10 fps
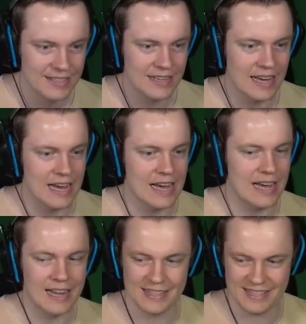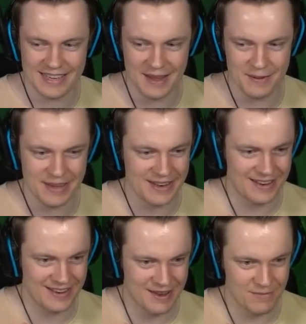God damn it.
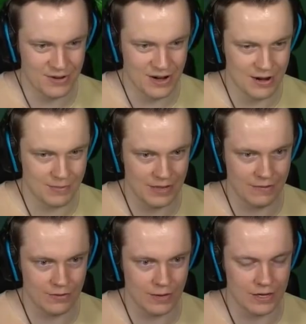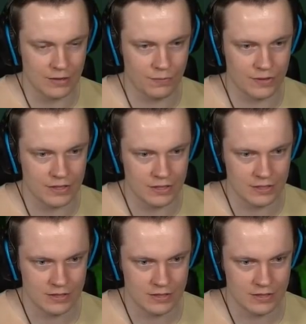I'm sorry, believer. Wait, is it freezing?